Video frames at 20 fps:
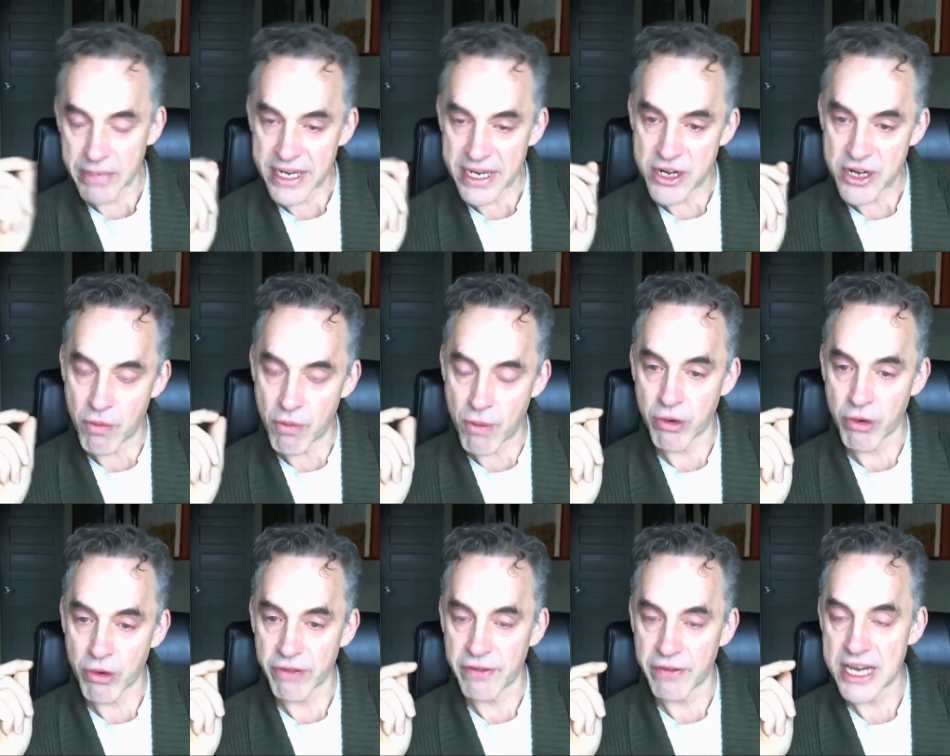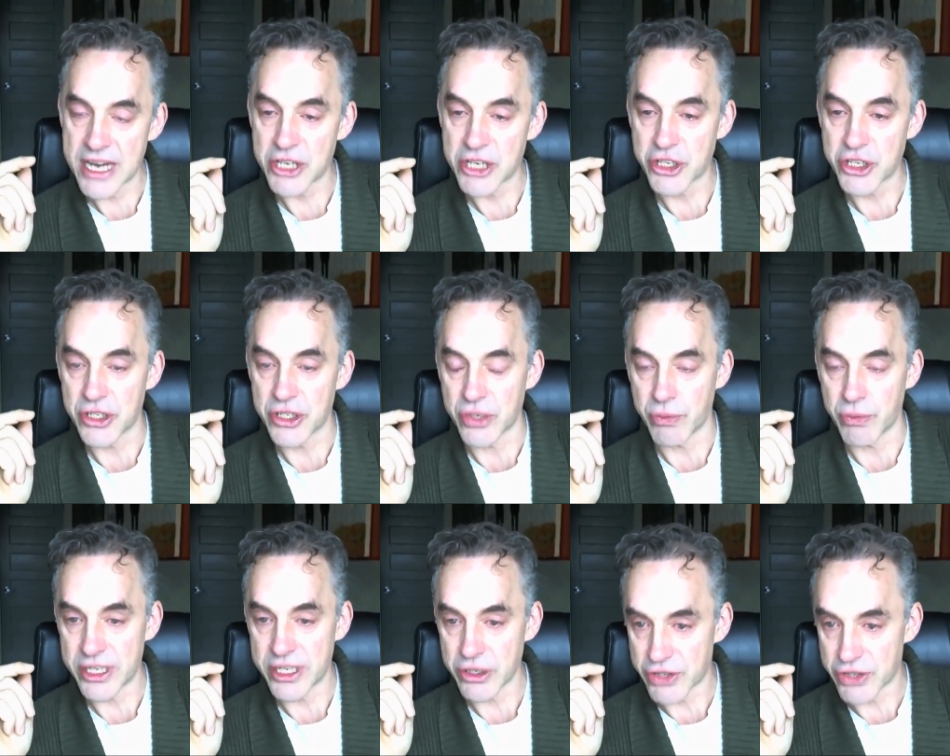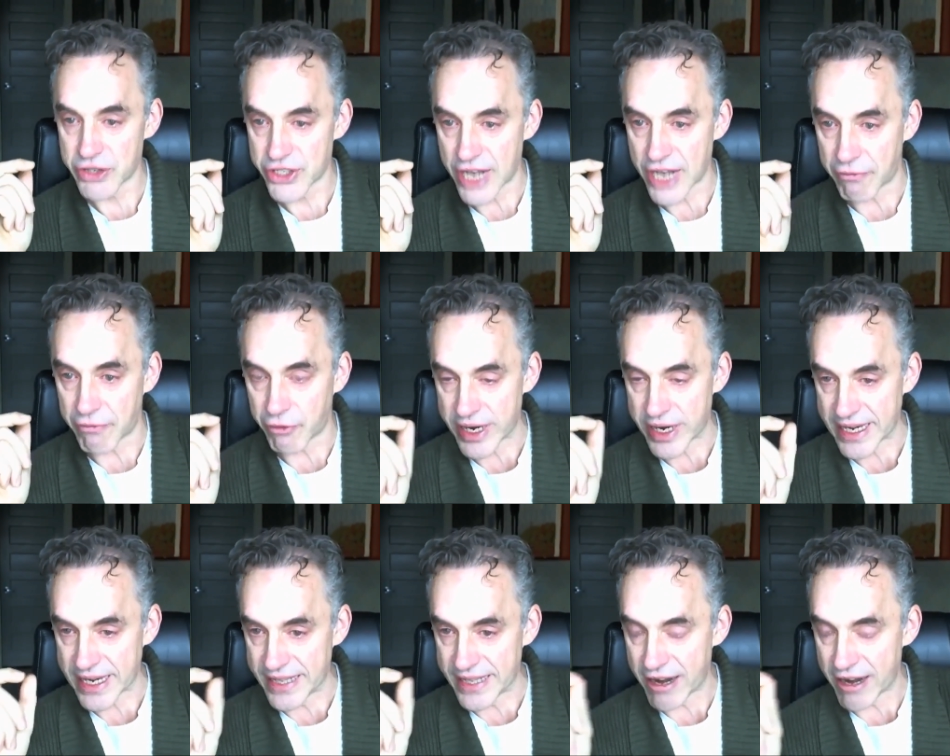be no motivation to reduce
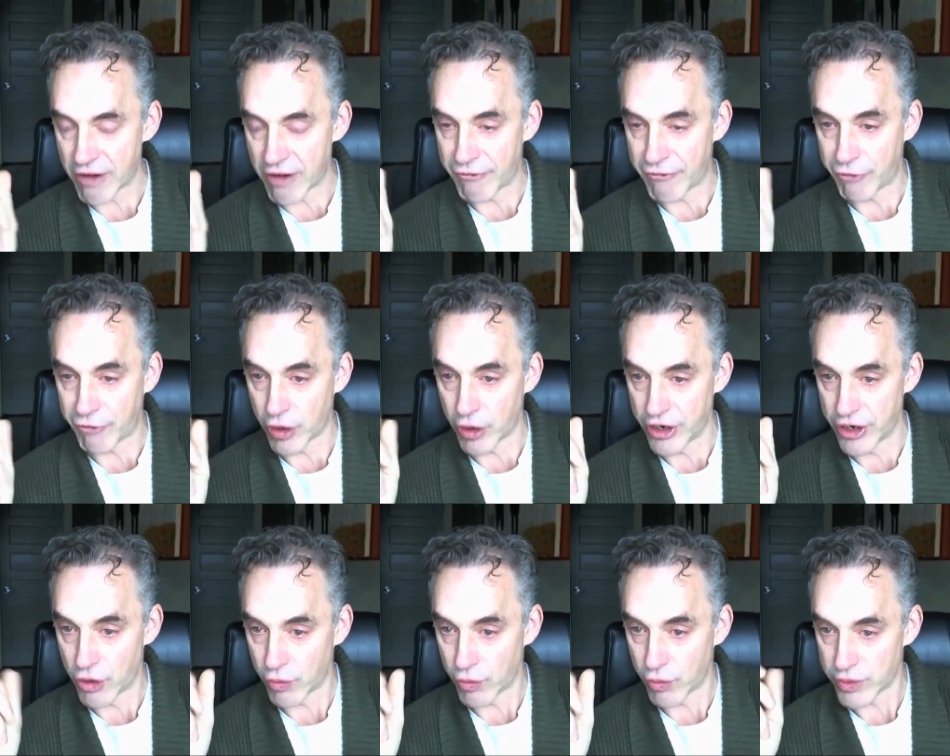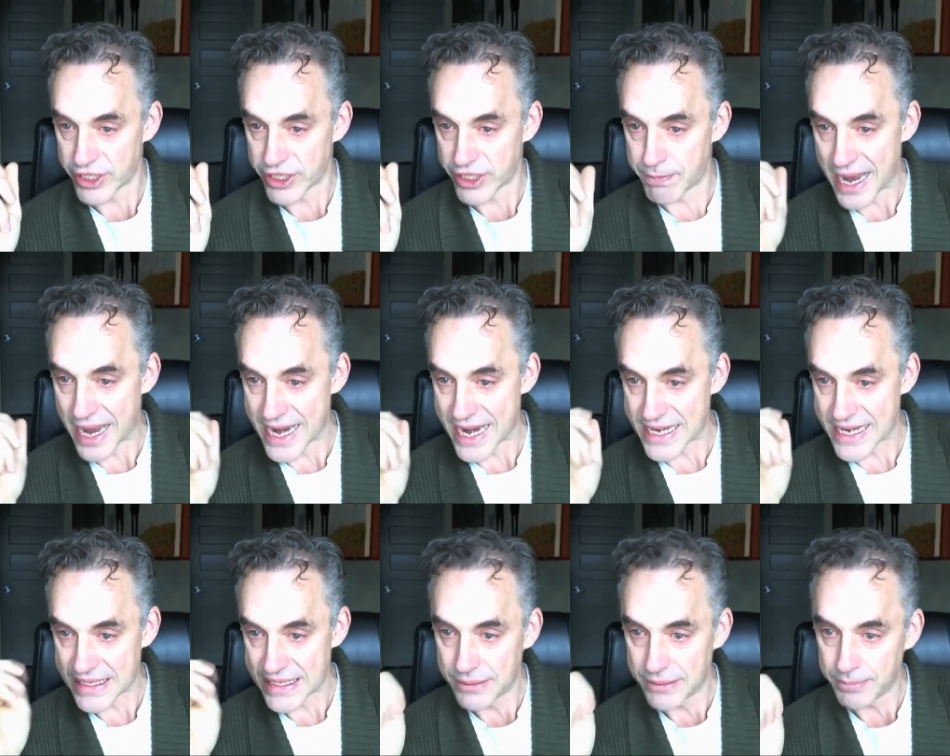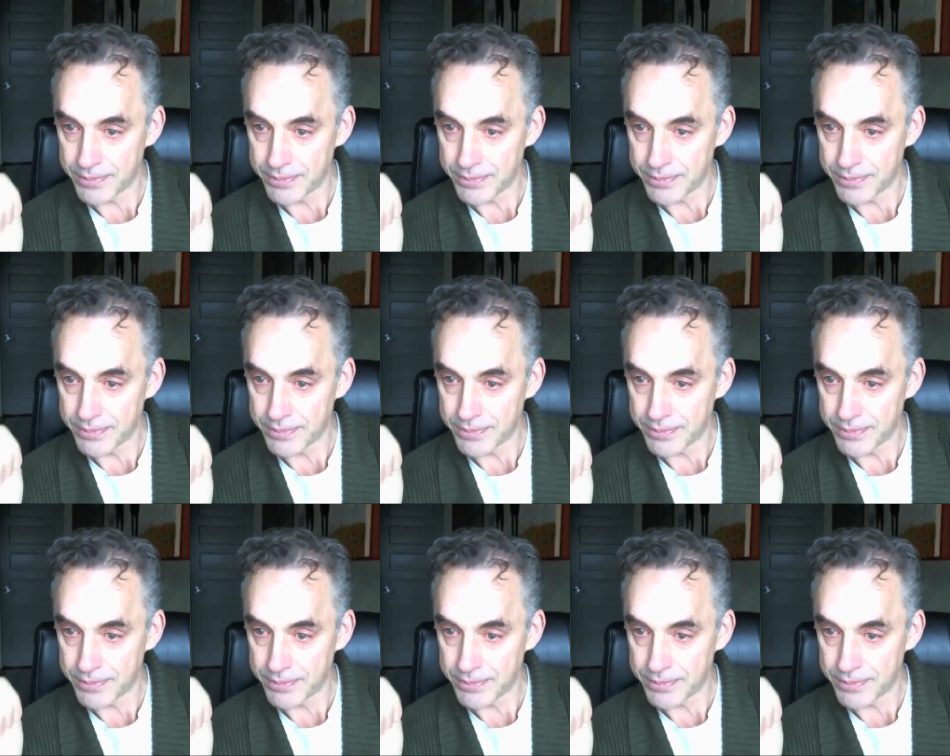suffering and therefore no respite.